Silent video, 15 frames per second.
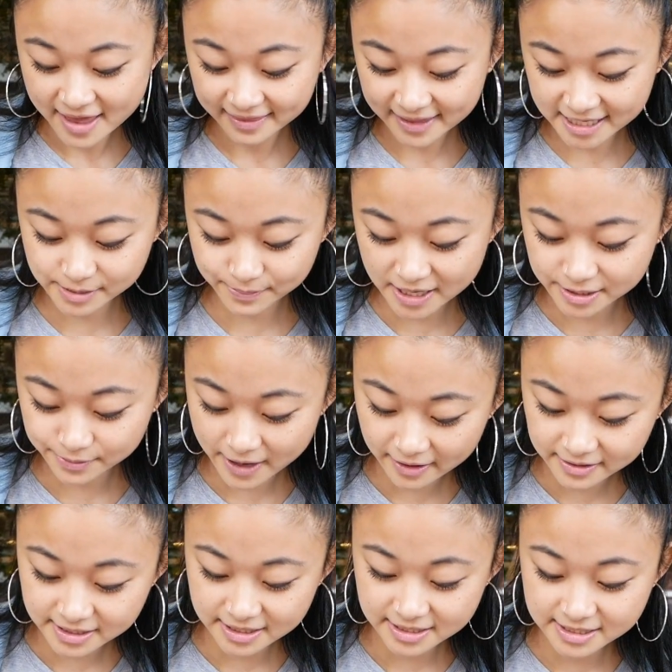These bean
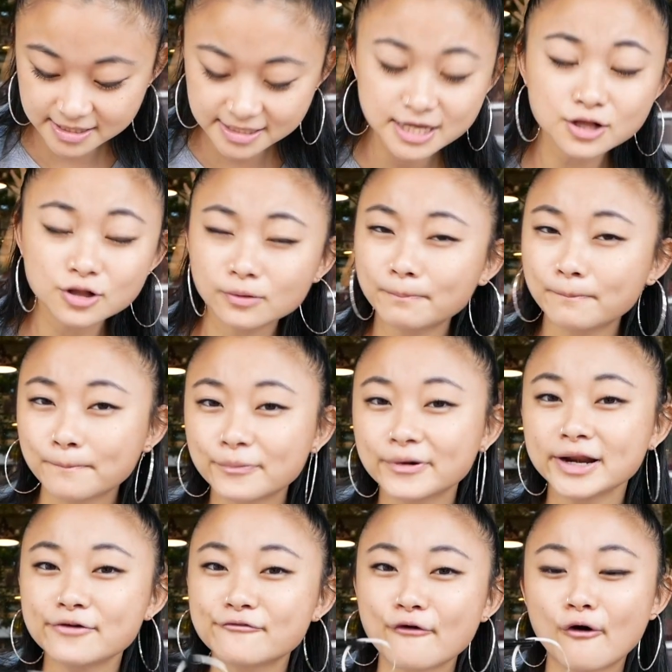sprouts are still
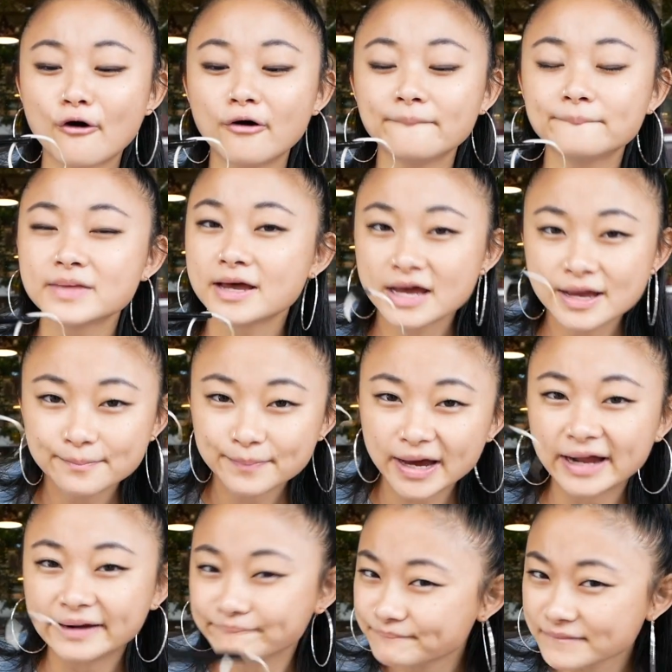pretty raw,
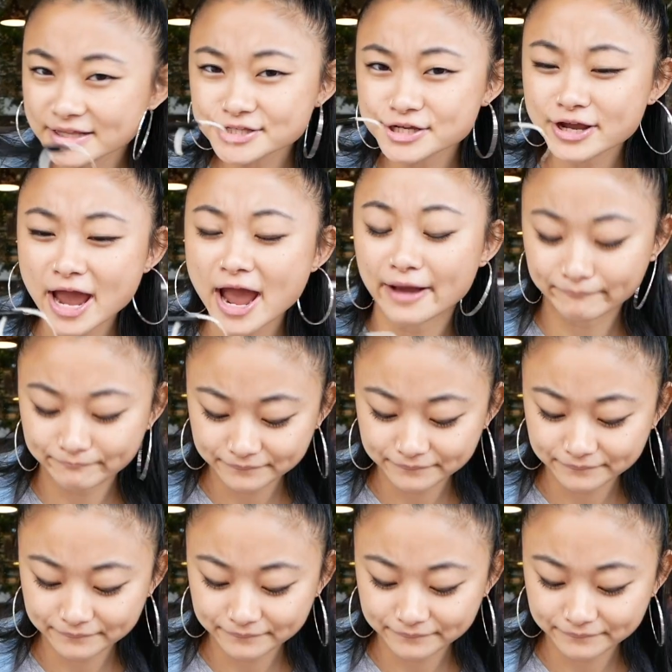but it's okay.